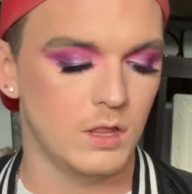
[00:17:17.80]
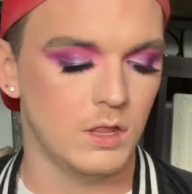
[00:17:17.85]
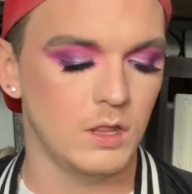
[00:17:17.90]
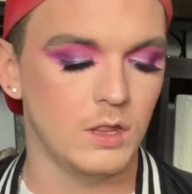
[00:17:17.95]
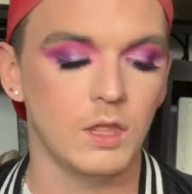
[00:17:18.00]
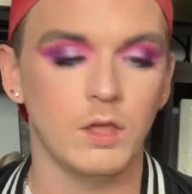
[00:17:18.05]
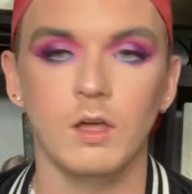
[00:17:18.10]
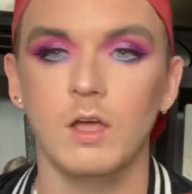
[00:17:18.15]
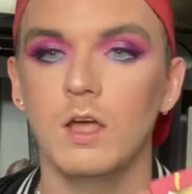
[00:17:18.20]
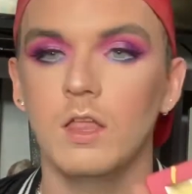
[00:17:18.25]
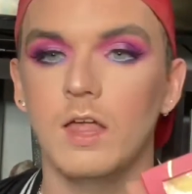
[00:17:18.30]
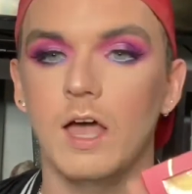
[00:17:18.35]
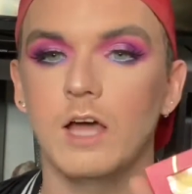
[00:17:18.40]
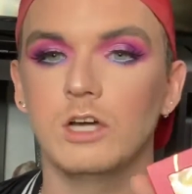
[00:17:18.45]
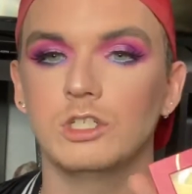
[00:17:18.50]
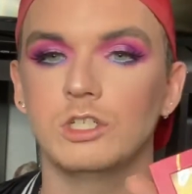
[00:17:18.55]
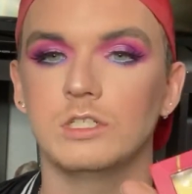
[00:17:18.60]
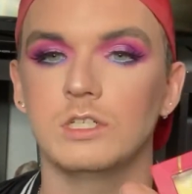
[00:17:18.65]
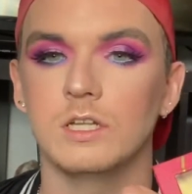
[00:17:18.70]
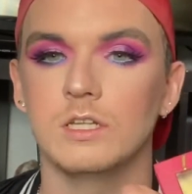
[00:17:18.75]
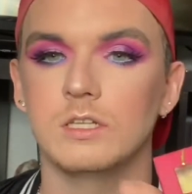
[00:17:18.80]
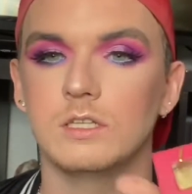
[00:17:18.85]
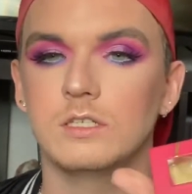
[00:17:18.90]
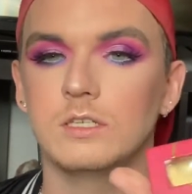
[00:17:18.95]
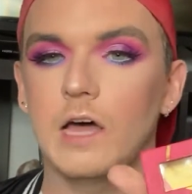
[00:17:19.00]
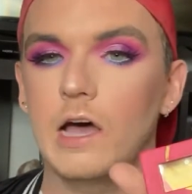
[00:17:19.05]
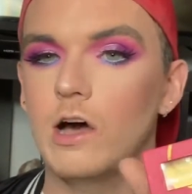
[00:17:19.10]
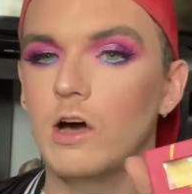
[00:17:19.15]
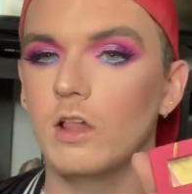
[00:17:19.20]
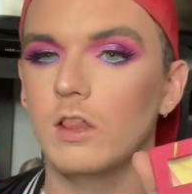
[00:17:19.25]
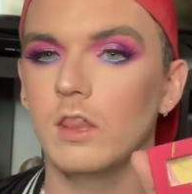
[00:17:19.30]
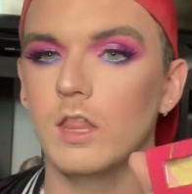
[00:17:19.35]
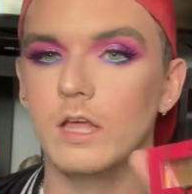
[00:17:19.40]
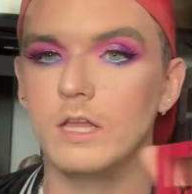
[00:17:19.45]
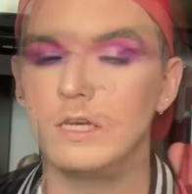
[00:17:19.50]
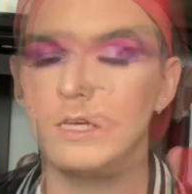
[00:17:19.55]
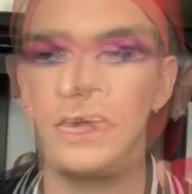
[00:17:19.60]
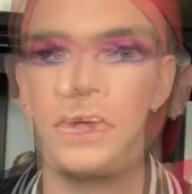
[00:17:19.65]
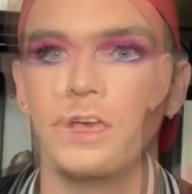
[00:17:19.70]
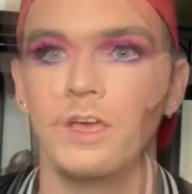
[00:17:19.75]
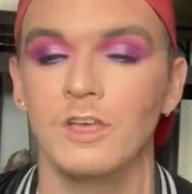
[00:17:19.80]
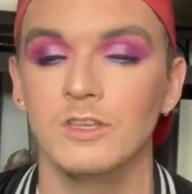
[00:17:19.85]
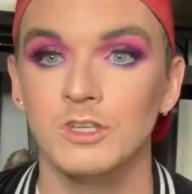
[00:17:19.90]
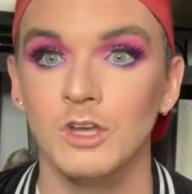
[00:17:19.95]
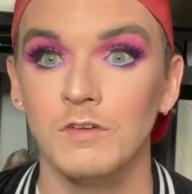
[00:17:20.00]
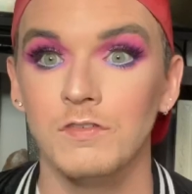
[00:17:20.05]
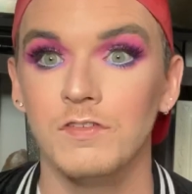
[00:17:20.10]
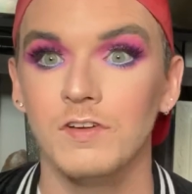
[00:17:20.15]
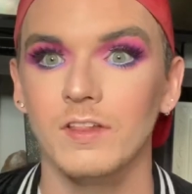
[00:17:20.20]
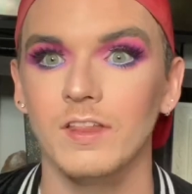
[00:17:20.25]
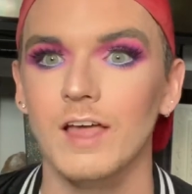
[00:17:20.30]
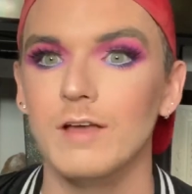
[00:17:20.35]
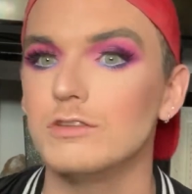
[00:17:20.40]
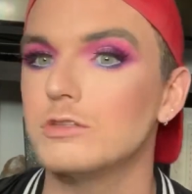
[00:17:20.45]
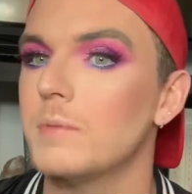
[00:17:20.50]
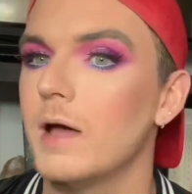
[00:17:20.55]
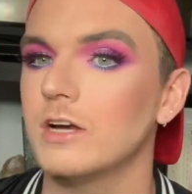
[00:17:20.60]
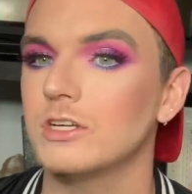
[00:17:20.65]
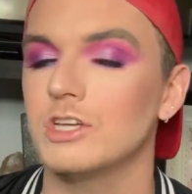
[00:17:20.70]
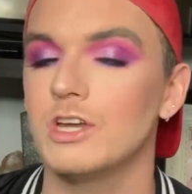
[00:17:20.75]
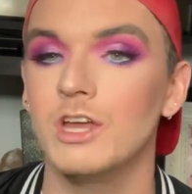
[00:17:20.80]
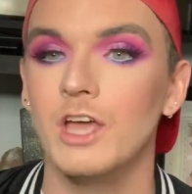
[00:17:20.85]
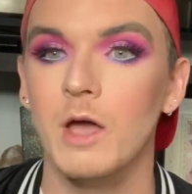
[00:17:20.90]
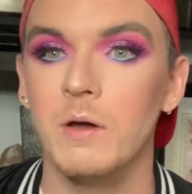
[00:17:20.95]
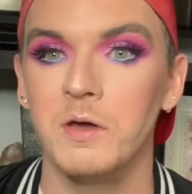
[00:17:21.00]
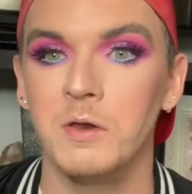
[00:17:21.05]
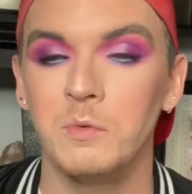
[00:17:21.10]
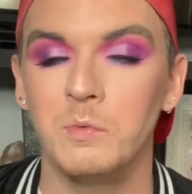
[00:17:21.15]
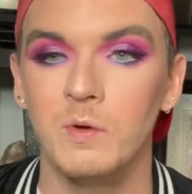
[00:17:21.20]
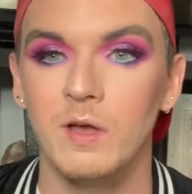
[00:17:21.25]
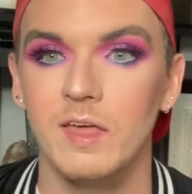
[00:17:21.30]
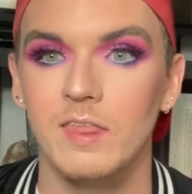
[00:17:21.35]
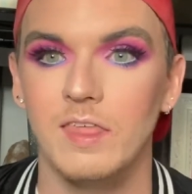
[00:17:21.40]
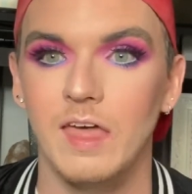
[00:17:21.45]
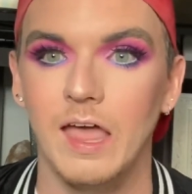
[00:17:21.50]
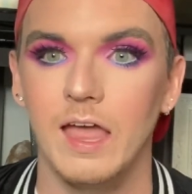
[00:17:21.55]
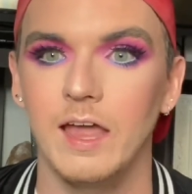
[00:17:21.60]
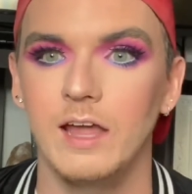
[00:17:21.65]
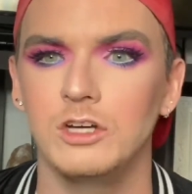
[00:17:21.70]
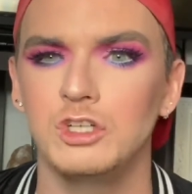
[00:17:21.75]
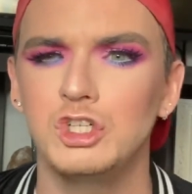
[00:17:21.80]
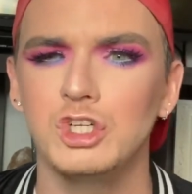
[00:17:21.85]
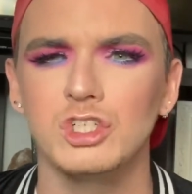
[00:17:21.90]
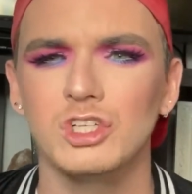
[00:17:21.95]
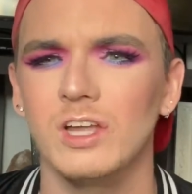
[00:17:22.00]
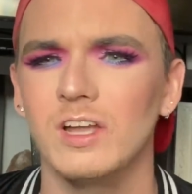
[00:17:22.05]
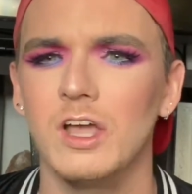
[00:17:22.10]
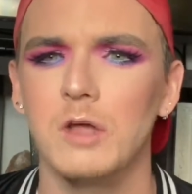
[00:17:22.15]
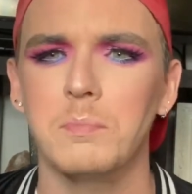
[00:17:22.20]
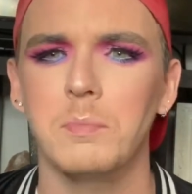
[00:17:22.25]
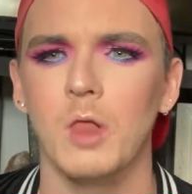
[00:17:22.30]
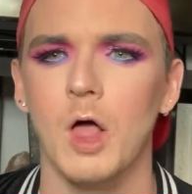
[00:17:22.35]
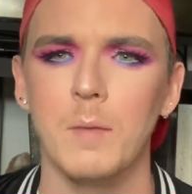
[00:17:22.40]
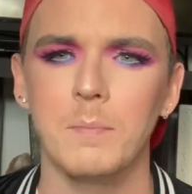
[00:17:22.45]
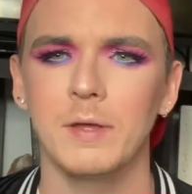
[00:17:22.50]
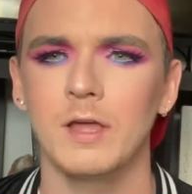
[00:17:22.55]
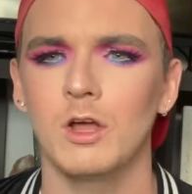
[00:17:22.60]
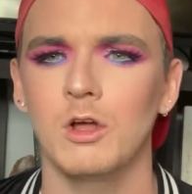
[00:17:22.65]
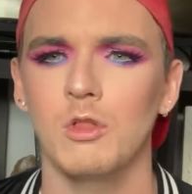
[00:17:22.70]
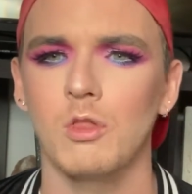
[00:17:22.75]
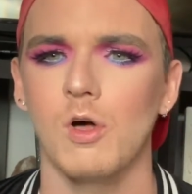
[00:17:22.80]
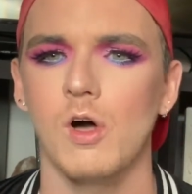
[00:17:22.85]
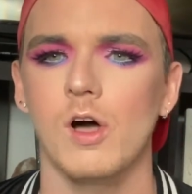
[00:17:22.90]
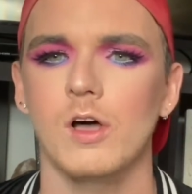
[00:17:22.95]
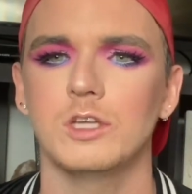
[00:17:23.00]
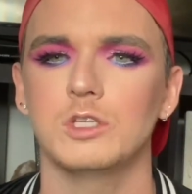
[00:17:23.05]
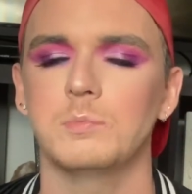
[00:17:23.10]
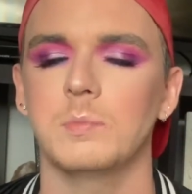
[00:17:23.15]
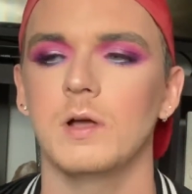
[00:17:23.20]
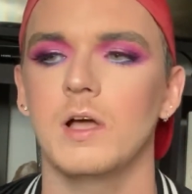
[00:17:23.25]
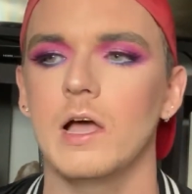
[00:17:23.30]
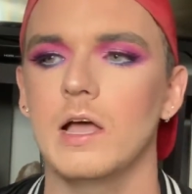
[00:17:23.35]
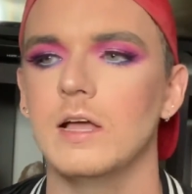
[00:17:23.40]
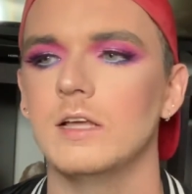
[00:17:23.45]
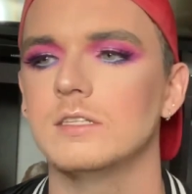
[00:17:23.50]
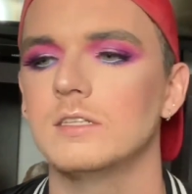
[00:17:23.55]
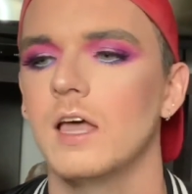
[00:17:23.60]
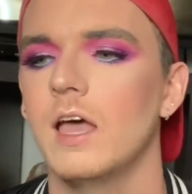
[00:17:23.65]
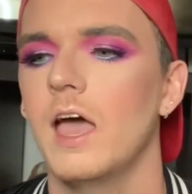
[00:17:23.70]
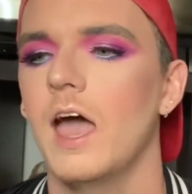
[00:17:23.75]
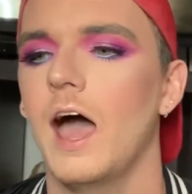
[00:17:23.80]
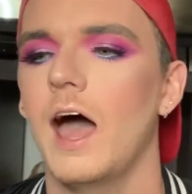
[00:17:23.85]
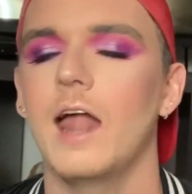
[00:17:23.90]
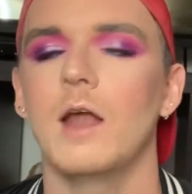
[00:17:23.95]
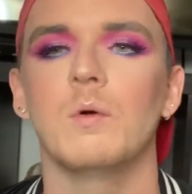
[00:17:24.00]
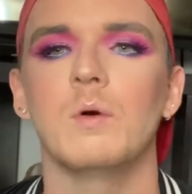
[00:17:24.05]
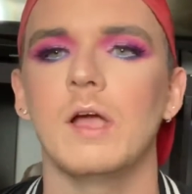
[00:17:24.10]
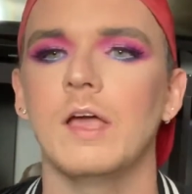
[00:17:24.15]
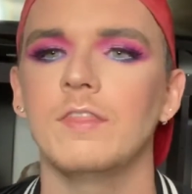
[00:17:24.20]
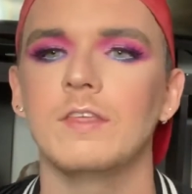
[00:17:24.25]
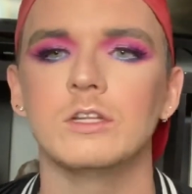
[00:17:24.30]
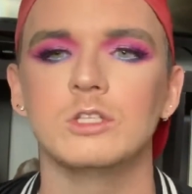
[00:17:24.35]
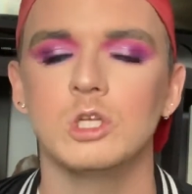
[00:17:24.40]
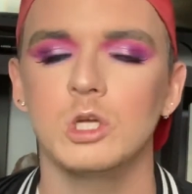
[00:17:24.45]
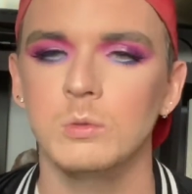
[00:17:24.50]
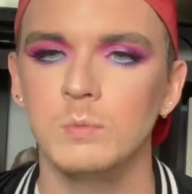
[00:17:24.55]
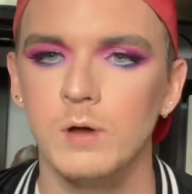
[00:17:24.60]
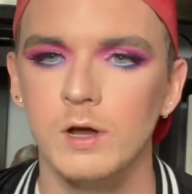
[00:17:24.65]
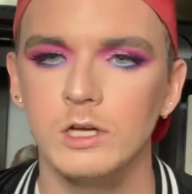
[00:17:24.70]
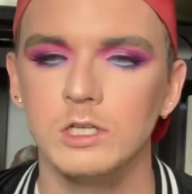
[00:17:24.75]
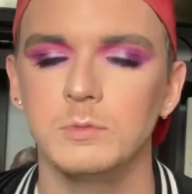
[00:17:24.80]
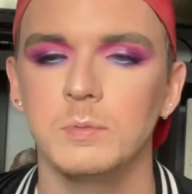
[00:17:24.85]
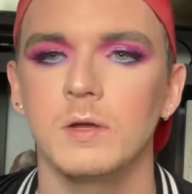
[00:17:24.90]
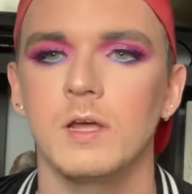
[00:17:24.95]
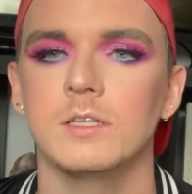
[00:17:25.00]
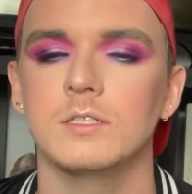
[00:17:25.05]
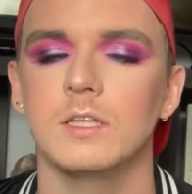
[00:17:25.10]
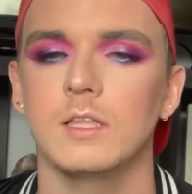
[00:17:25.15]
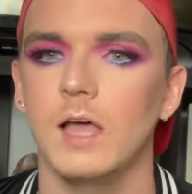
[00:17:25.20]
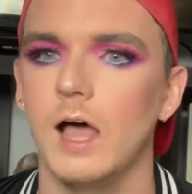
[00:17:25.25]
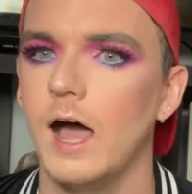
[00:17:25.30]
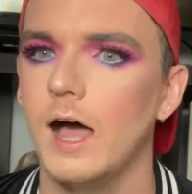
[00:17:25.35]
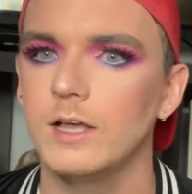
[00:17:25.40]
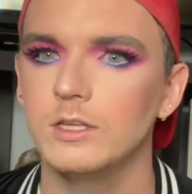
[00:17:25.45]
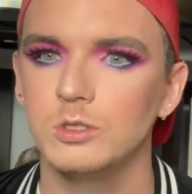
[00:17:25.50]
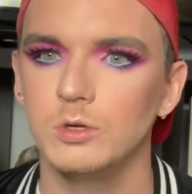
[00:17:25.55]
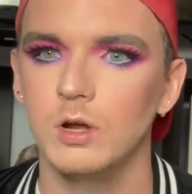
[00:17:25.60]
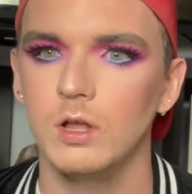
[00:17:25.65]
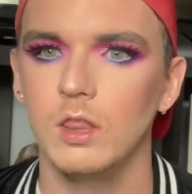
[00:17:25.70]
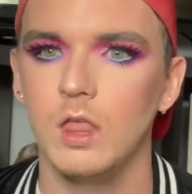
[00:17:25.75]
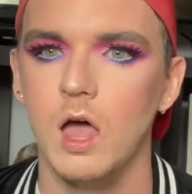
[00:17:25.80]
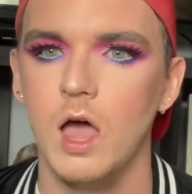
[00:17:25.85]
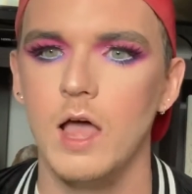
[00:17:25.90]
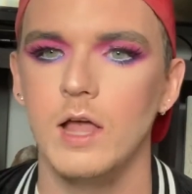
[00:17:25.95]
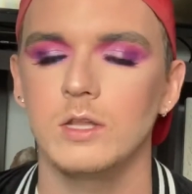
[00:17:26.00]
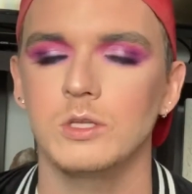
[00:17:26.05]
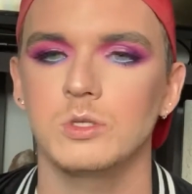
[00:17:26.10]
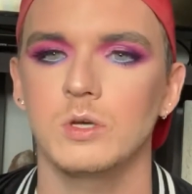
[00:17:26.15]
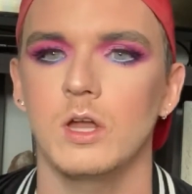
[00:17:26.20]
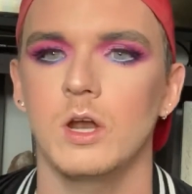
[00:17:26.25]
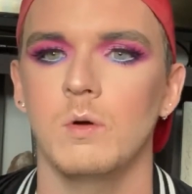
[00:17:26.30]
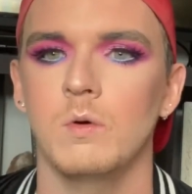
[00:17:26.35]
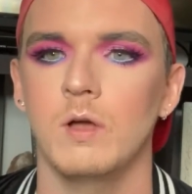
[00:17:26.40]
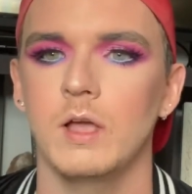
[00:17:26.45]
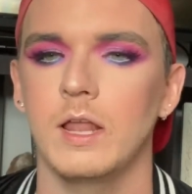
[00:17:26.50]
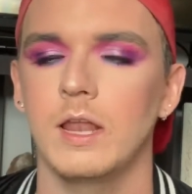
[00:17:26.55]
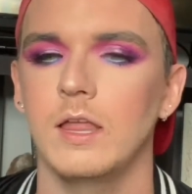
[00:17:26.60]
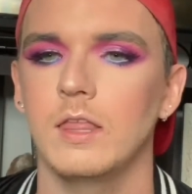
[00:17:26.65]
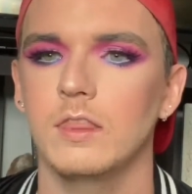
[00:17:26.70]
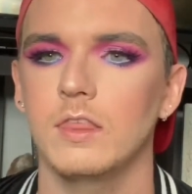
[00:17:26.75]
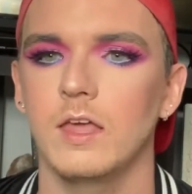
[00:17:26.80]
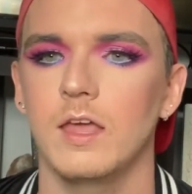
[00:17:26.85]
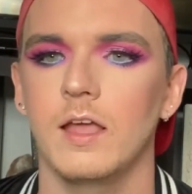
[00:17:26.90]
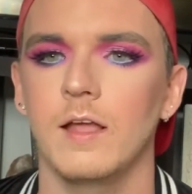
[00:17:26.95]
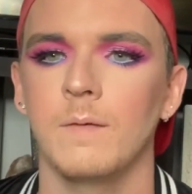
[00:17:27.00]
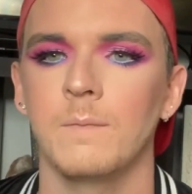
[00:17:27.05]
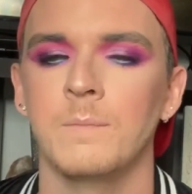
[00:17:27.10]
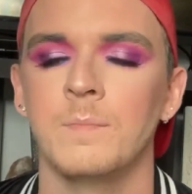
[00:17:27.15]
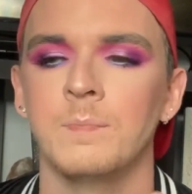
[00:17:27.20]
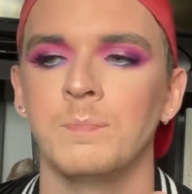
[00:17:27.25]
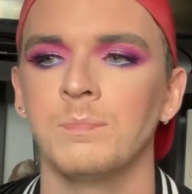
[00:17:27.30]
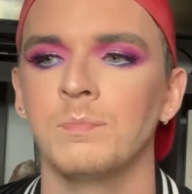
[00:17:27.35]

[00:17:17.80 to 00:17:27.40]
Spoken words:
Lily Lashes in Style London. So for lips, I'm actually gonna go in with just like a plumping gloss because I don't want anything too much because the eyes are a lot, so I don't want anything